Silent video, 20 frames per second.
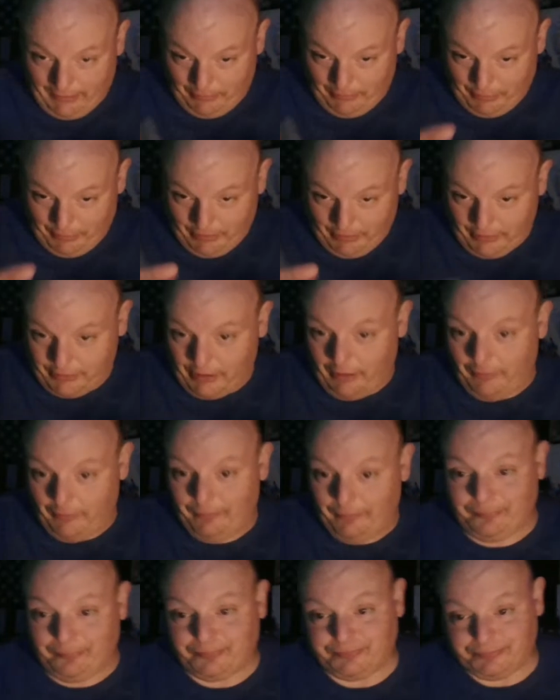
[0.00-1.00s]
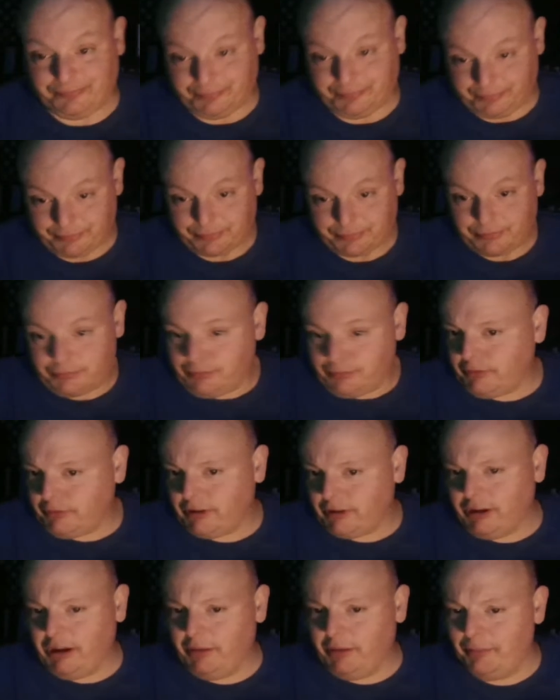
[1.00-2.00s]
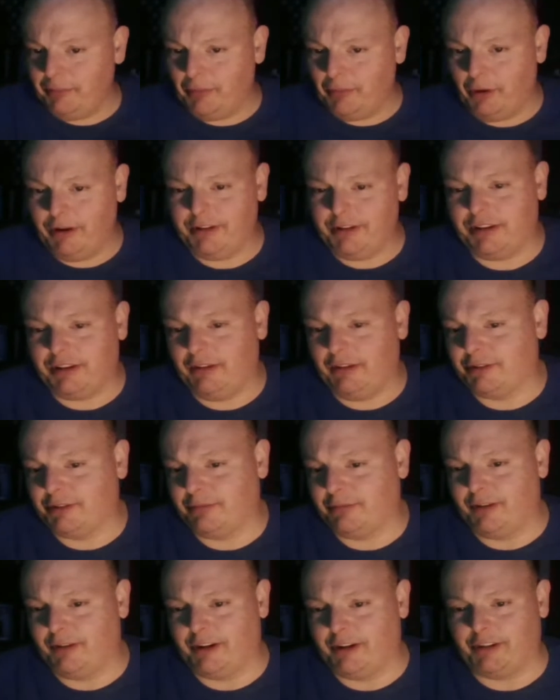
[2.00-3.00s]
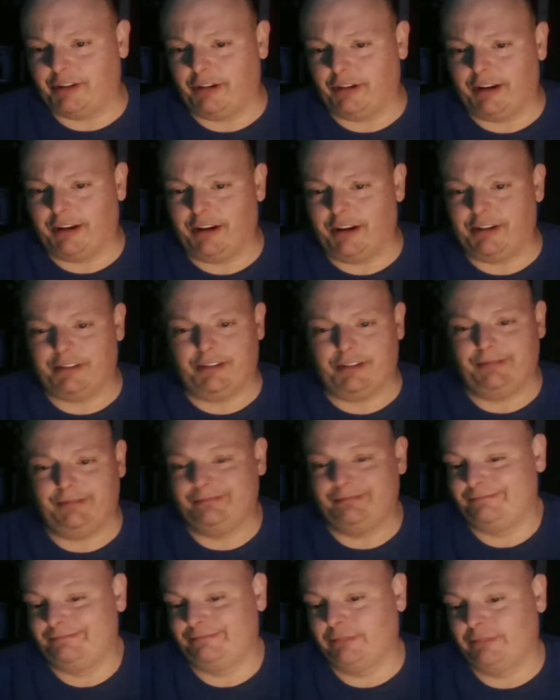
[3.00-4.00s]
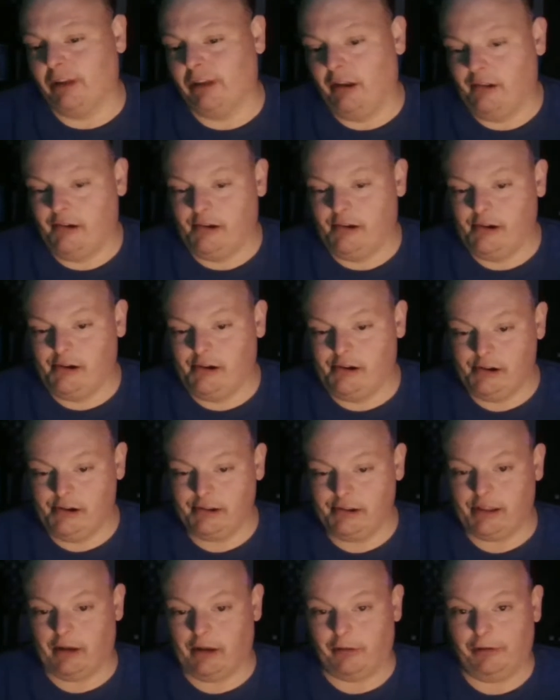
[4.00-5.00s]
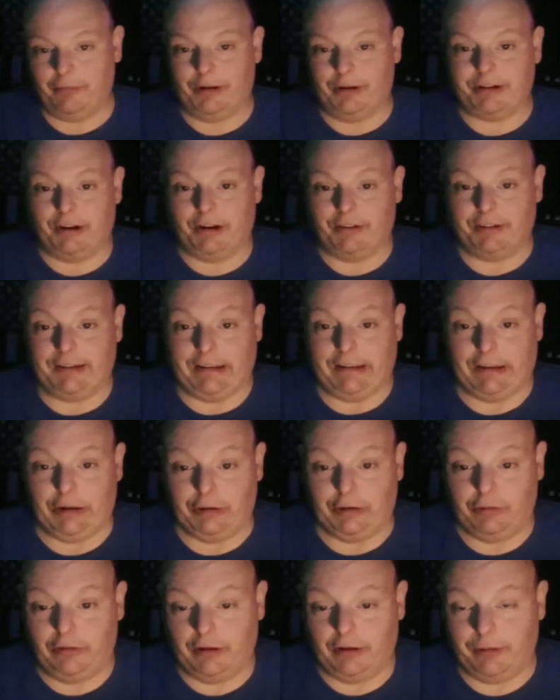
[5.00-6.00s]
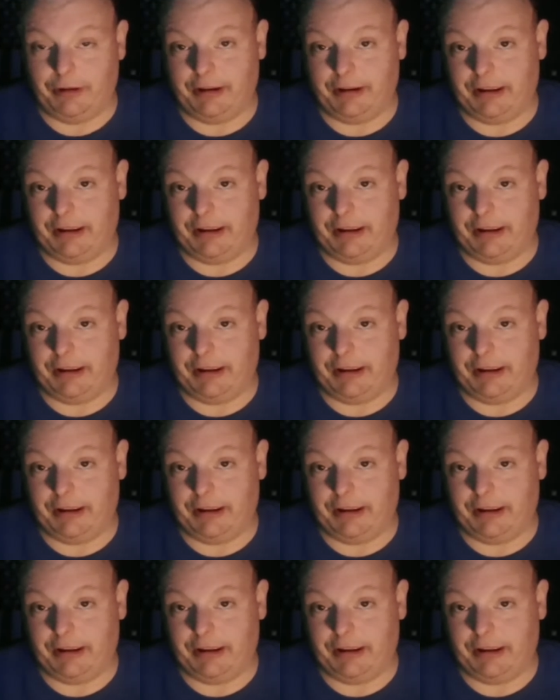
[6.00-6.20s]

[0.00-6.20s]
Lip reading: or put it in a tub, keep it moist, give it some fresh air occasionally. Not really much else it can do. I mean, it